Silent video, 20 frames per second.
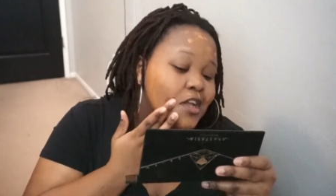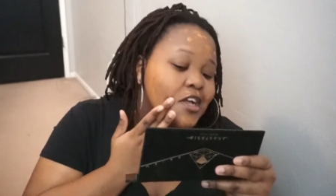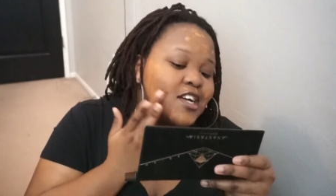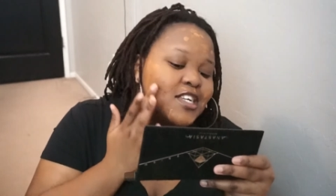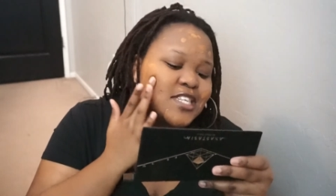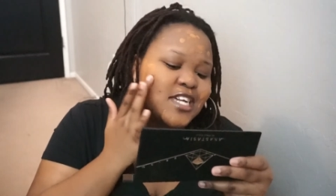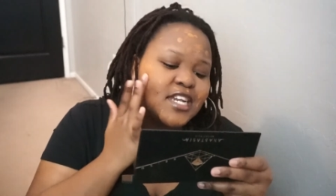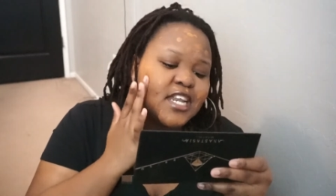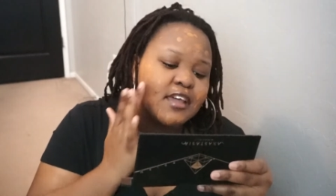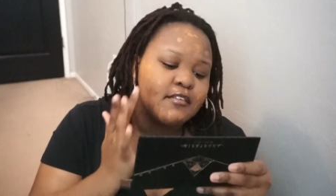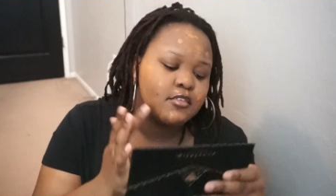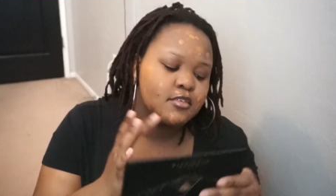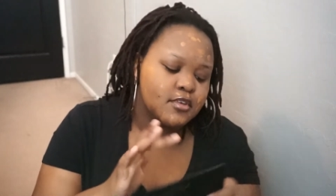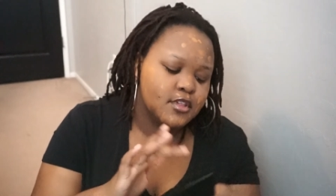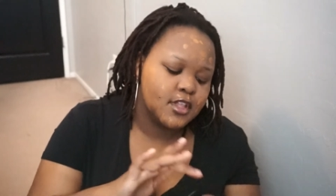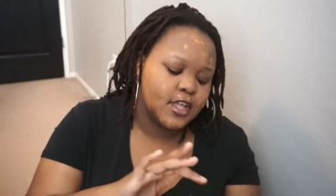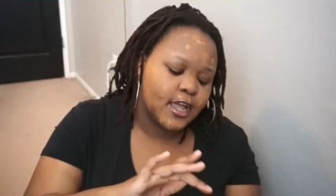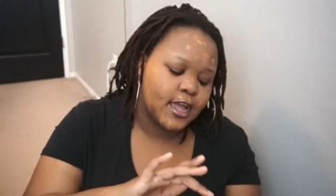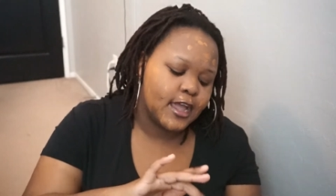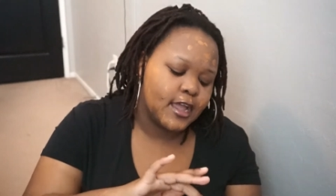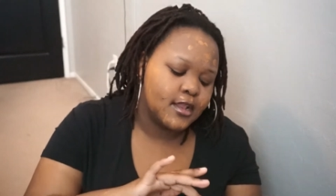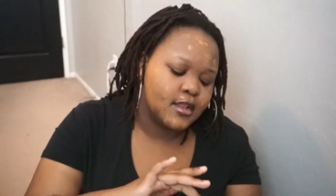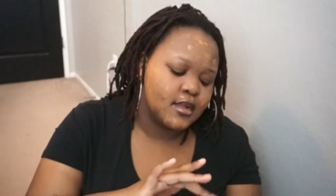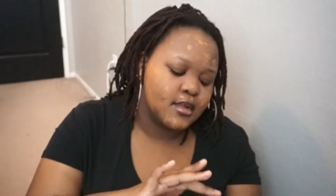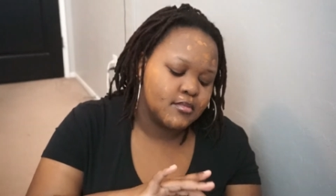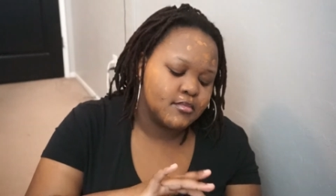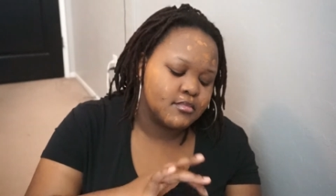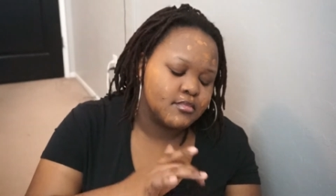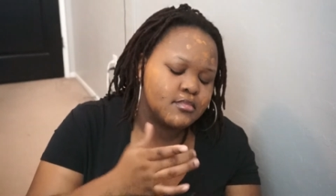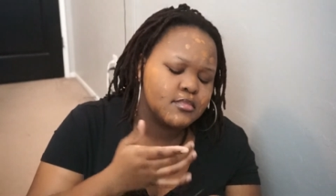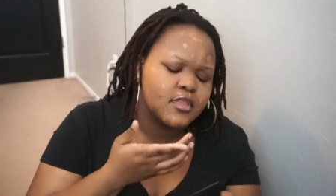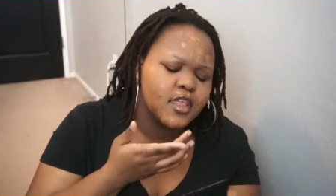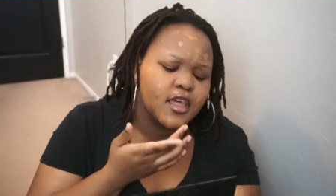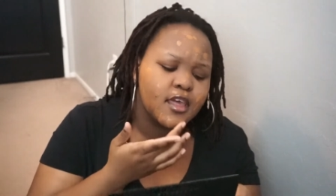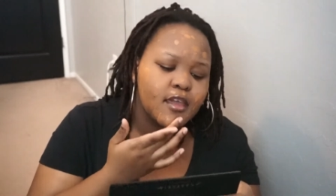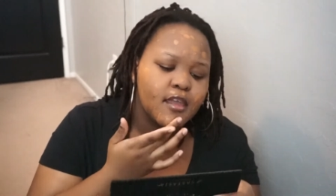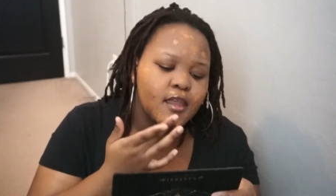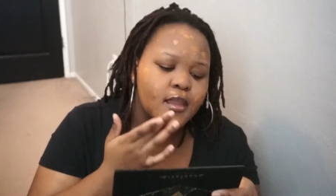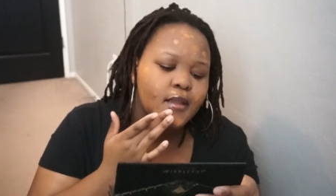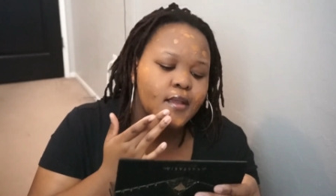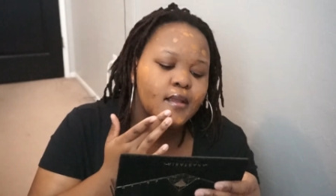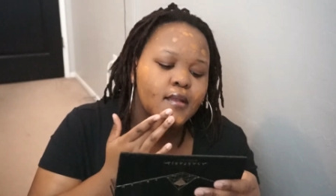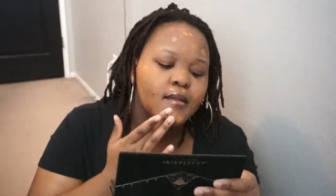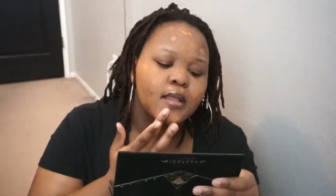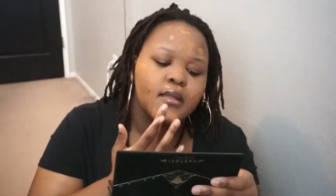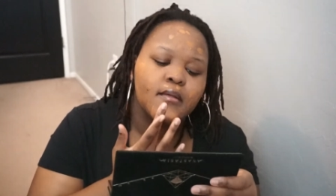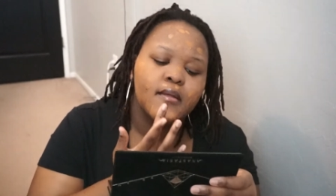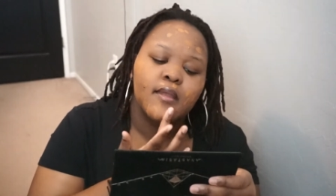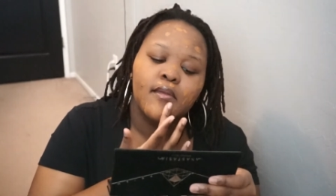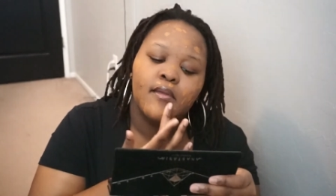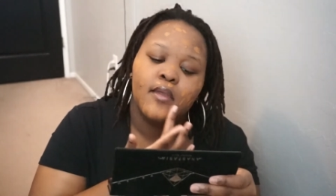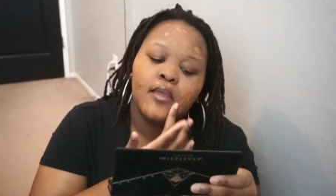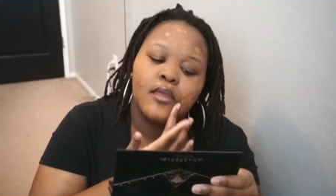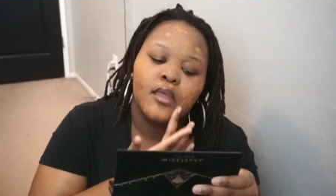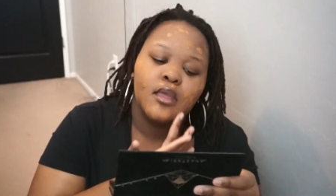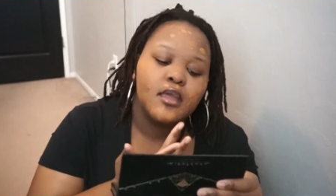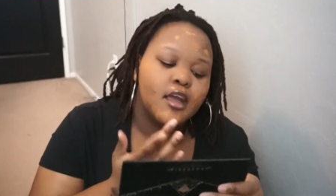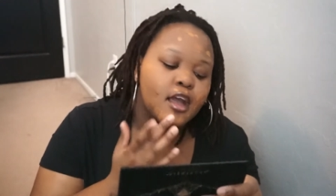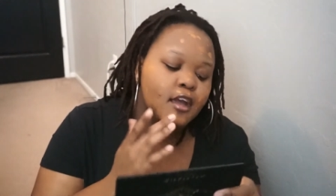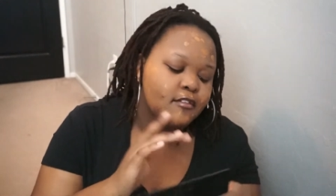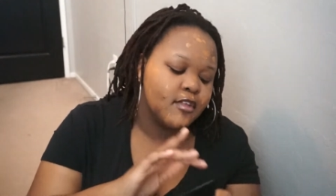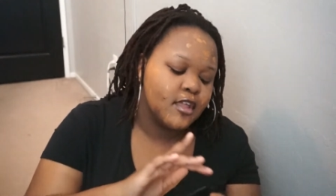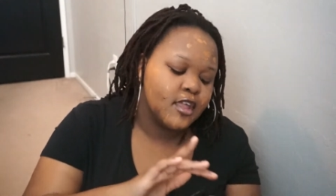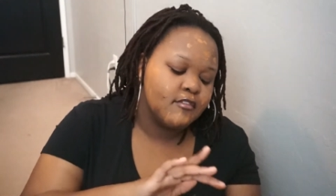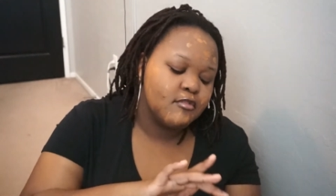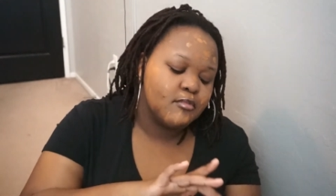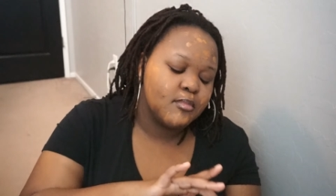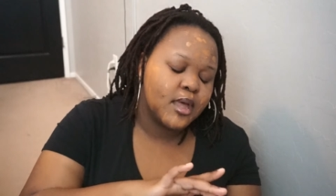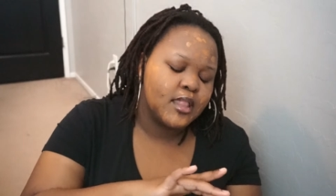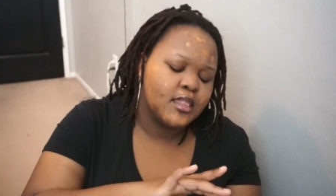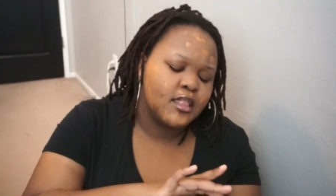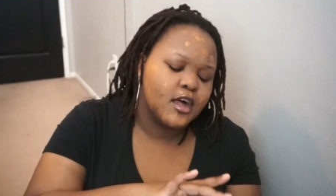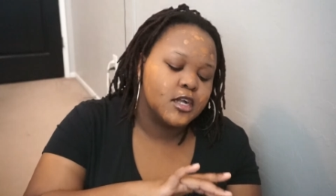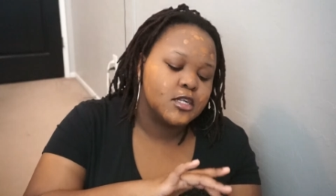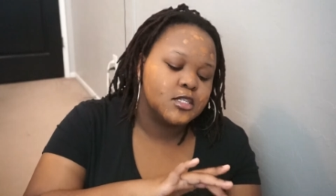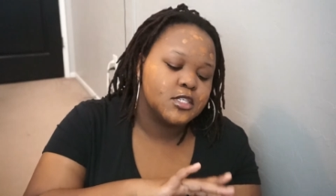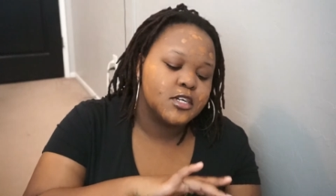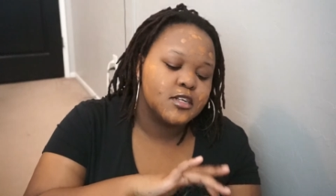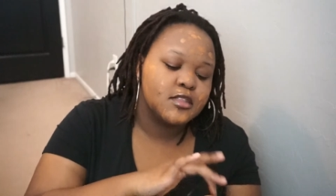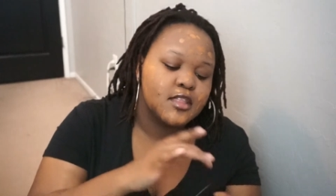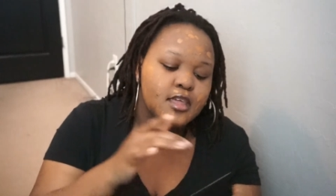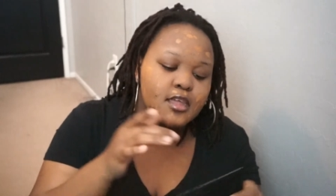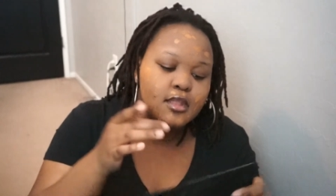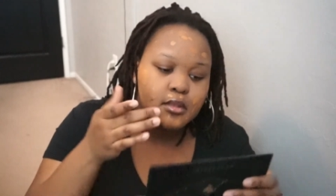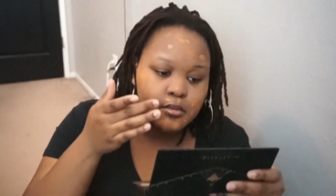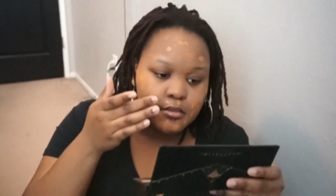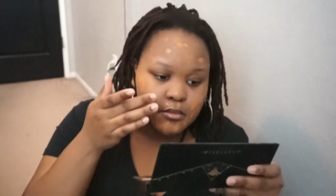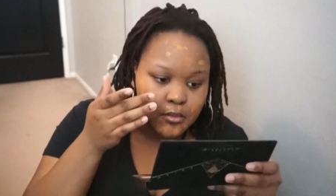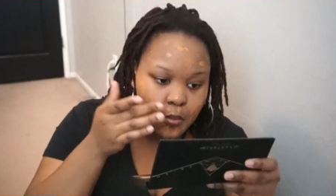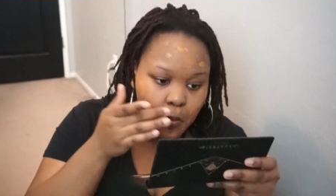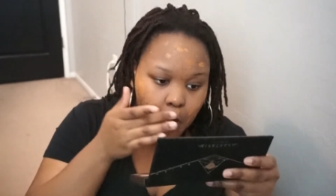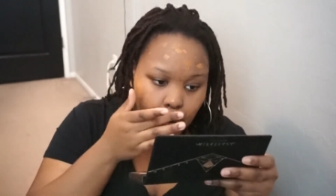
Because I never really had thick hair. I feel like even my locks are thin.